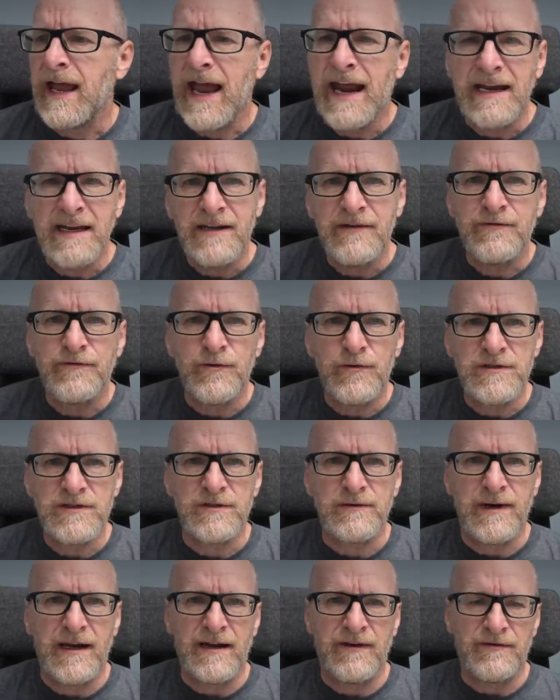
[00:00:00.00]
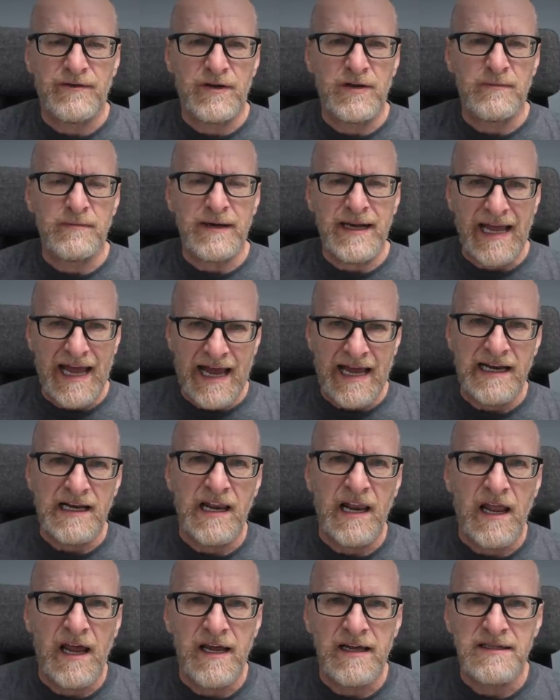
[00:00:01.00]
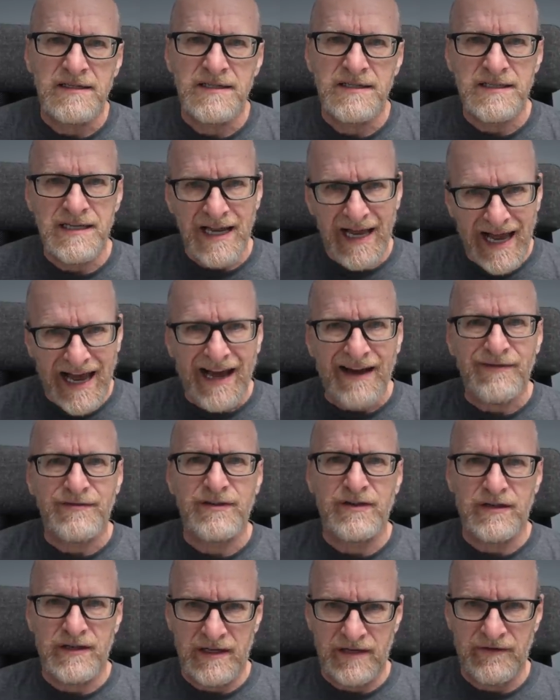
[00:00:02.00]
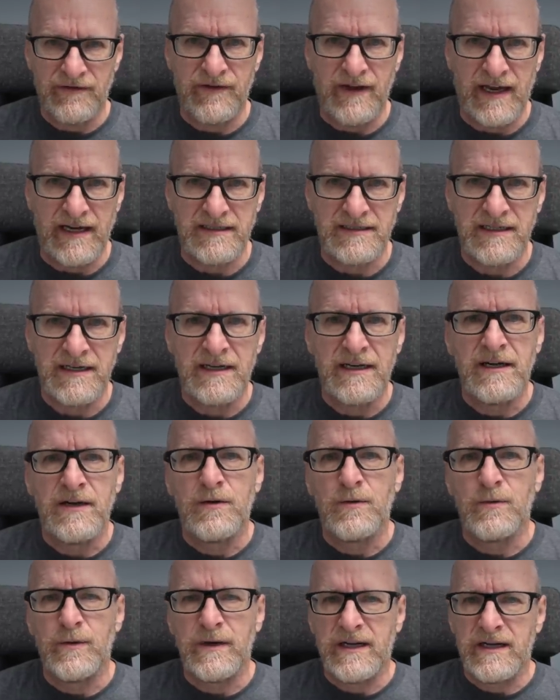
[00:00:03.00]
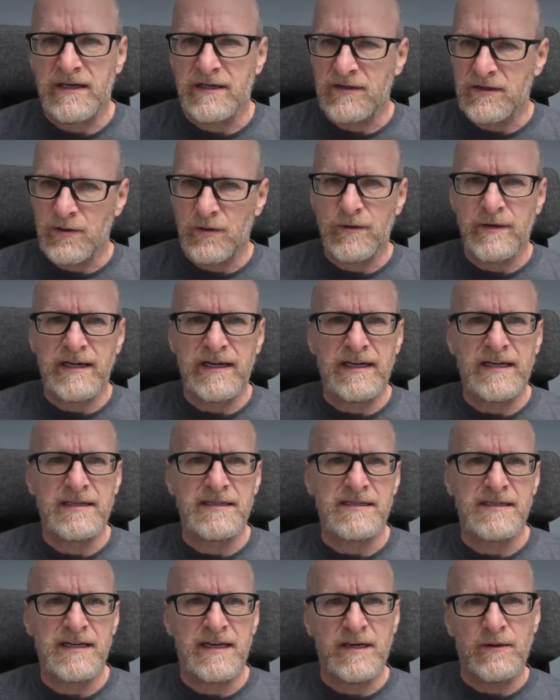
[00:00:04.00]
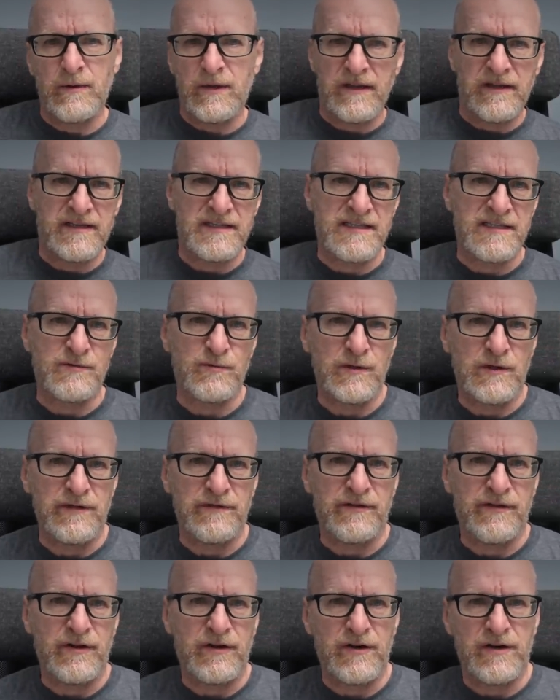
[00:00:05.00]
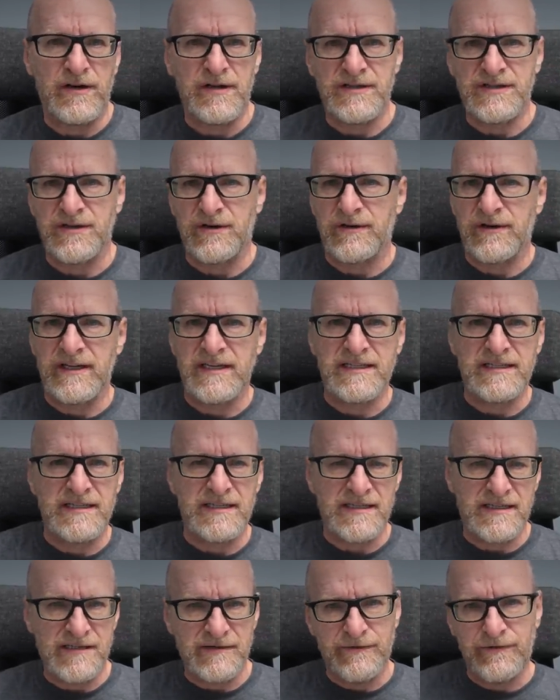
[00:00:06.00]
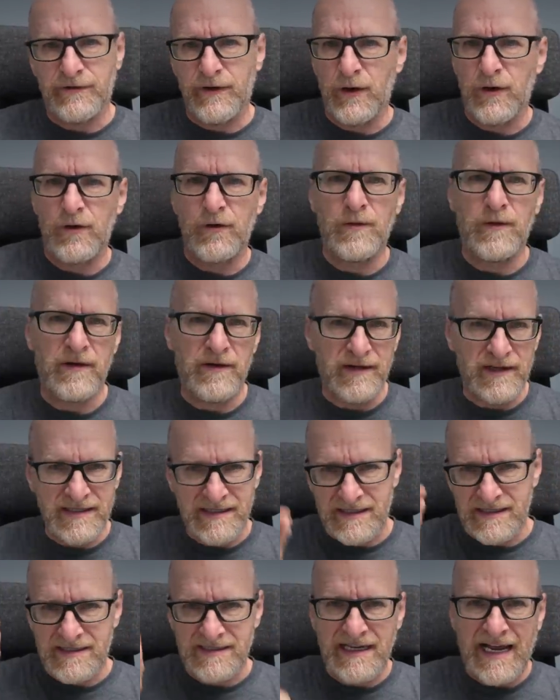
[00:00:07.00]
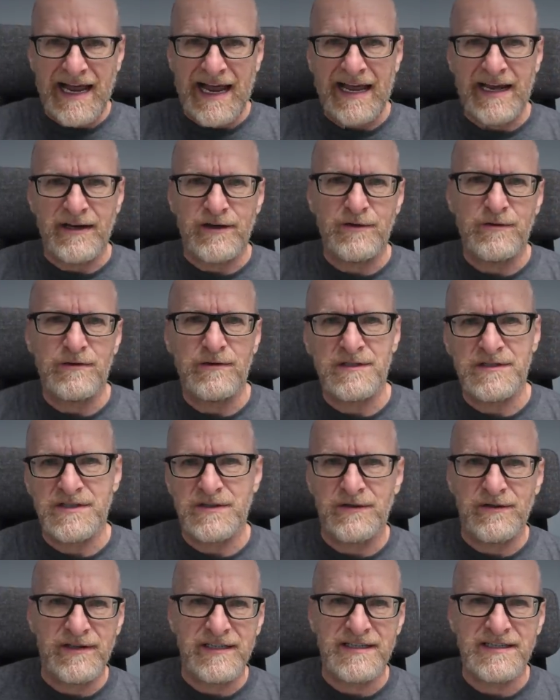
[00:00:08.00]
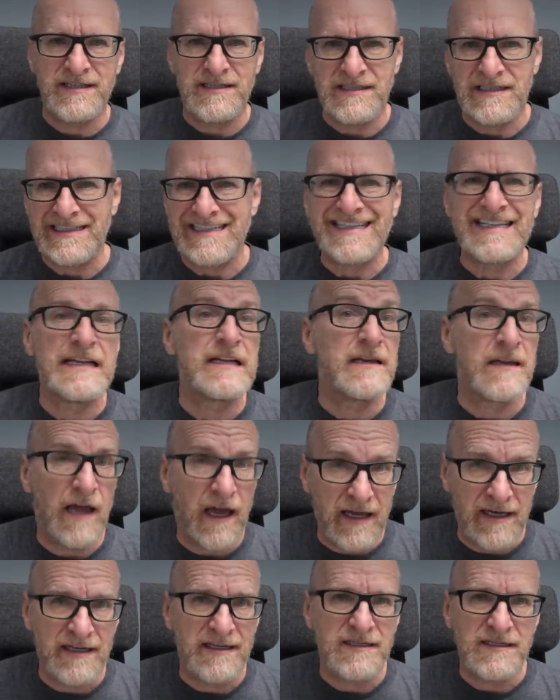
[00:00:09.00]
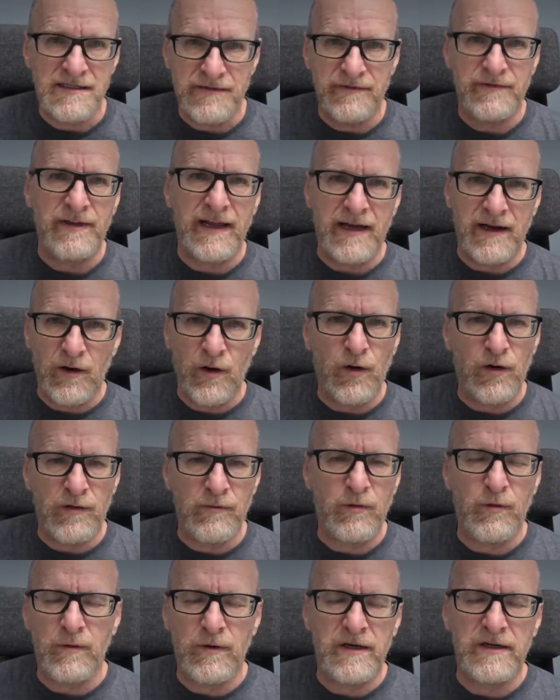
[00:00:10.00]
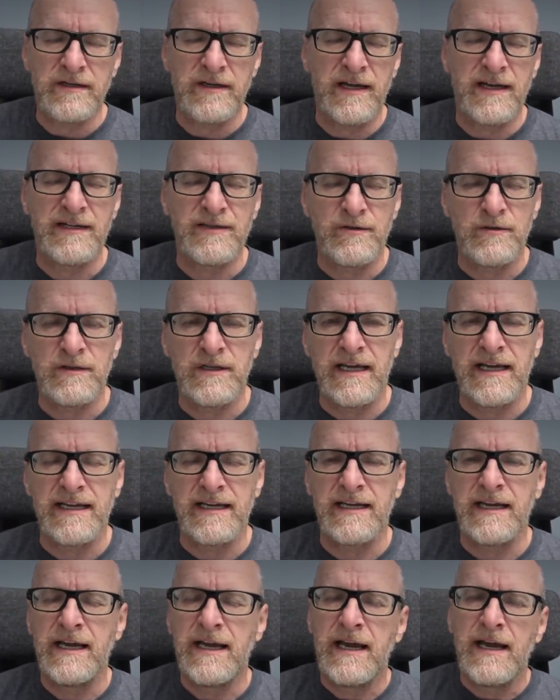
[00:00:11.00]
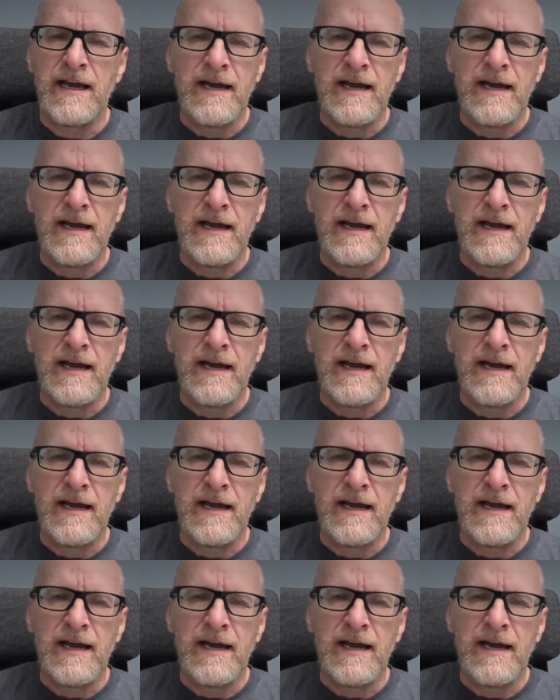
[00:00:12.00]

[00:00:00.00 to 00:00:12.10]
Any photograph can be analysed after the effect. We can go in and say, well, this is rule of thirds, or this is flow, or this is diagonals, or this is leading lines, that horrible word that I don't like.